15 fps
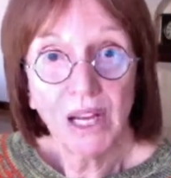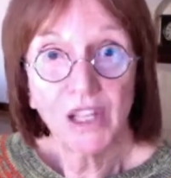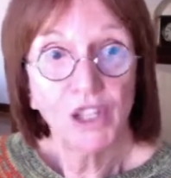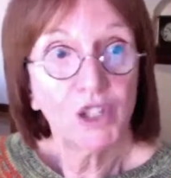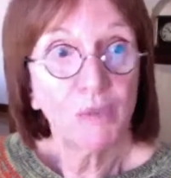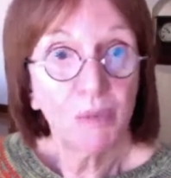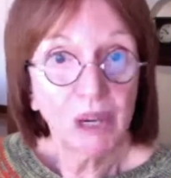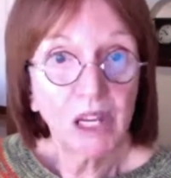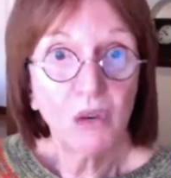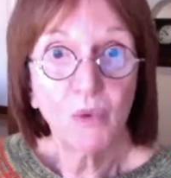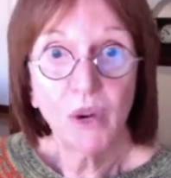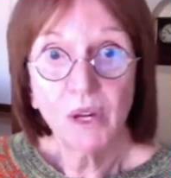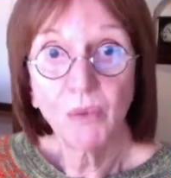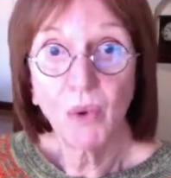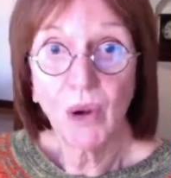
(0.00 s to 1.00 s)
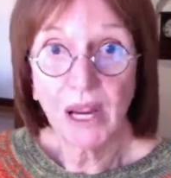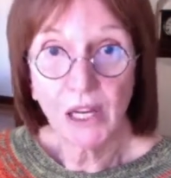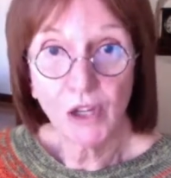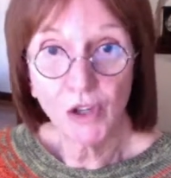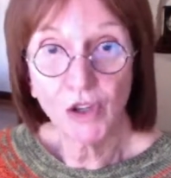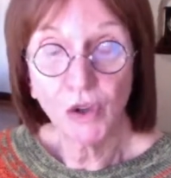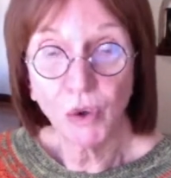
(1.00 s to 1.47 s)
Just pick one way
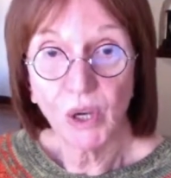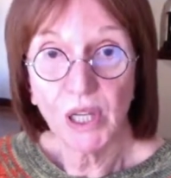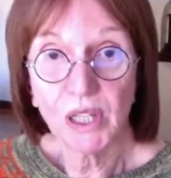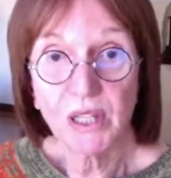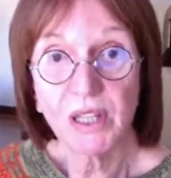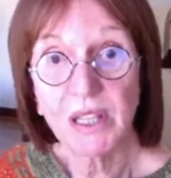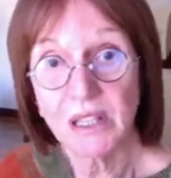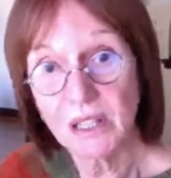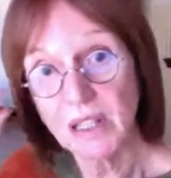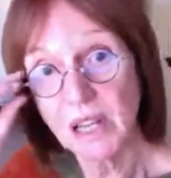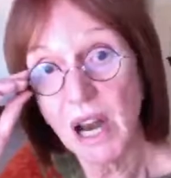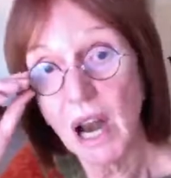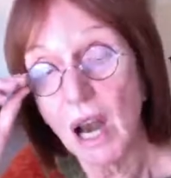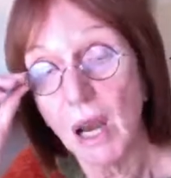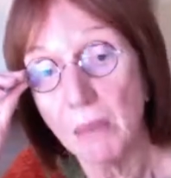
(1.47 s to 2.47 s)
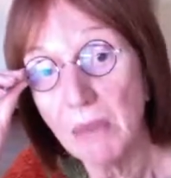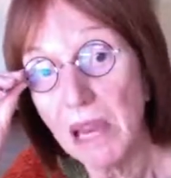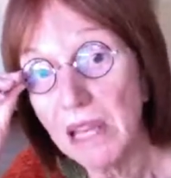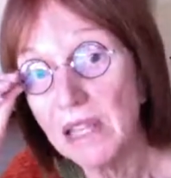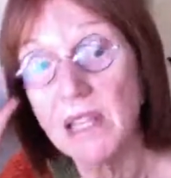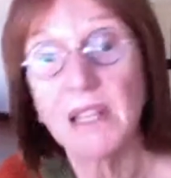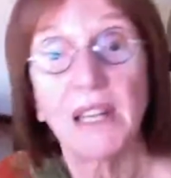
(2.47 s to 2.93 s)
and do it this time,
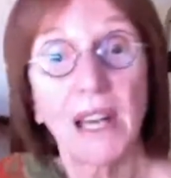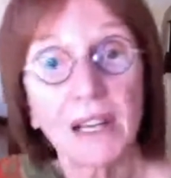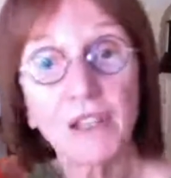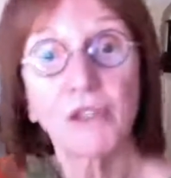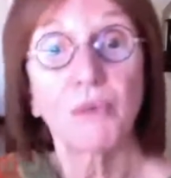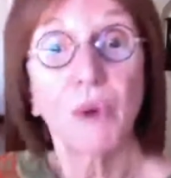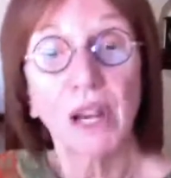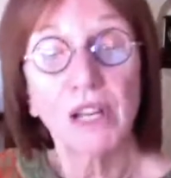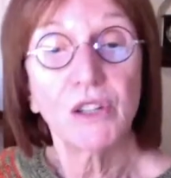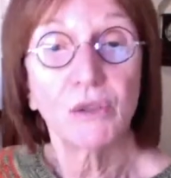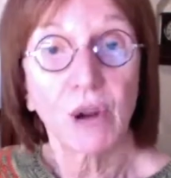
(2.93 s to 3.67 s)
and the next way,